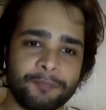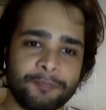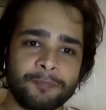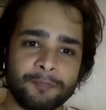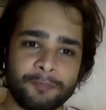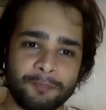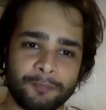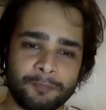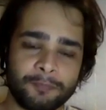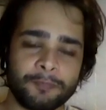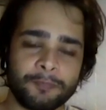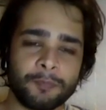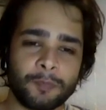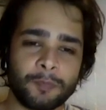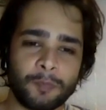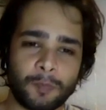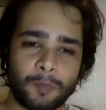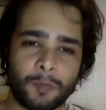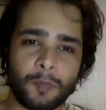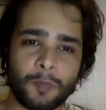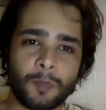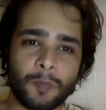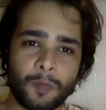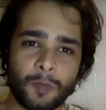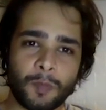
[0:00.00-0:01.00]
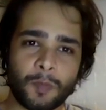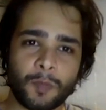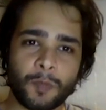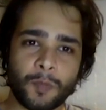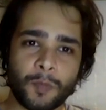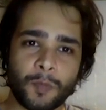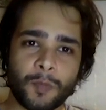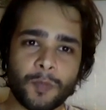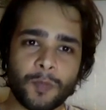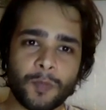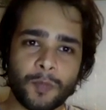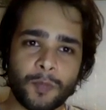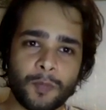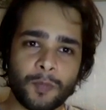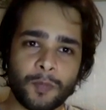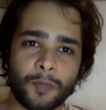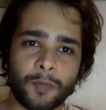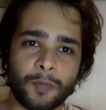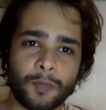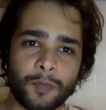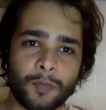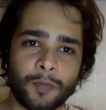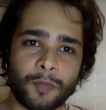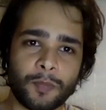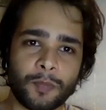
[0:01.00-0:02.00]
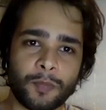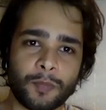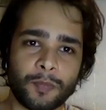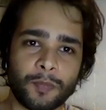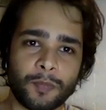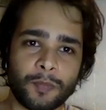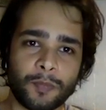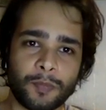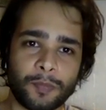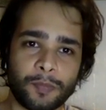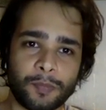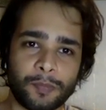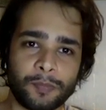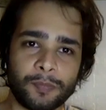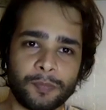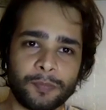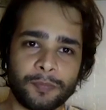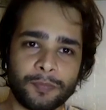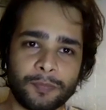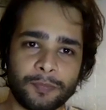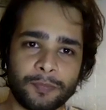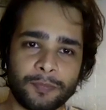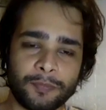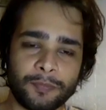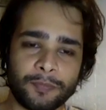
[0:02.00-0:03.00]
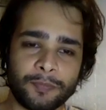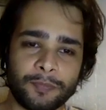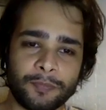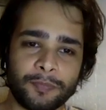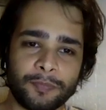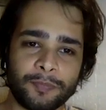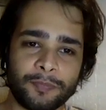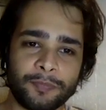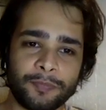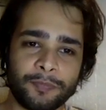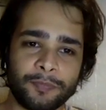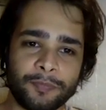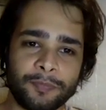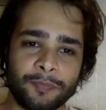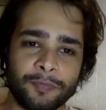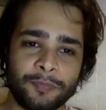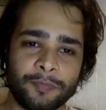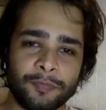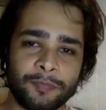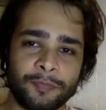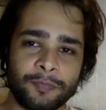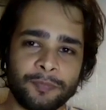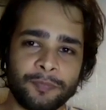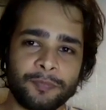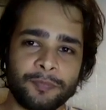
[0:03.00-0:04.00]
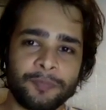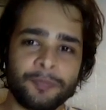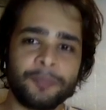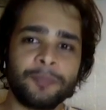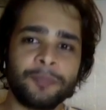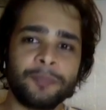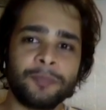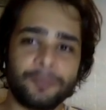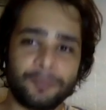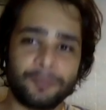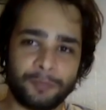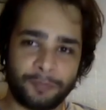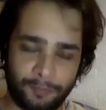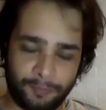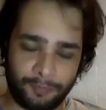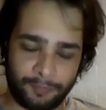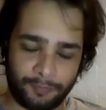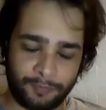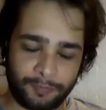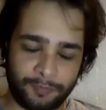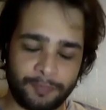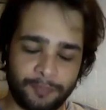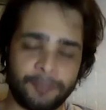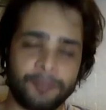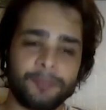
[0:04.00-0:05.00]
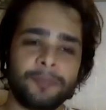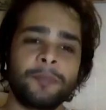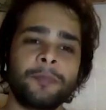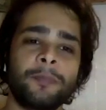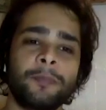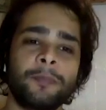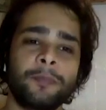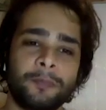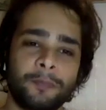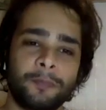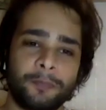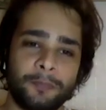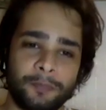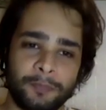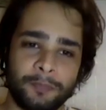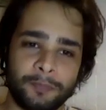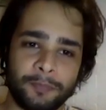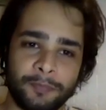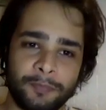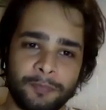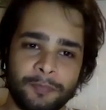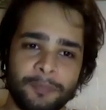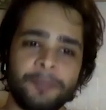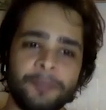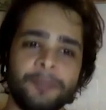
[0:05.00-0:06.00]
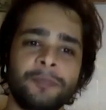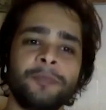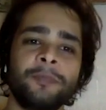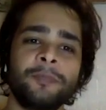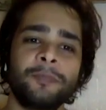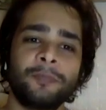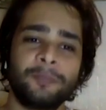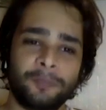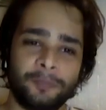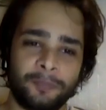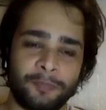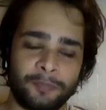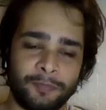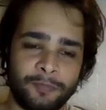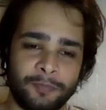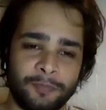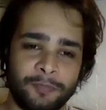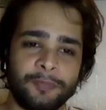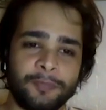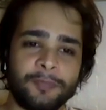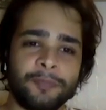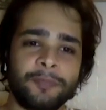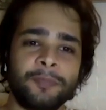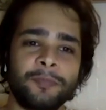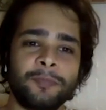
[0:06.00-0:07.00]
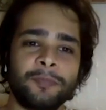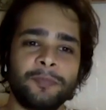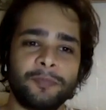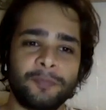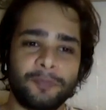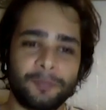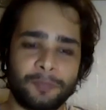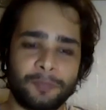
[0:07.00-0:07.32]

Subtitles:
(silent)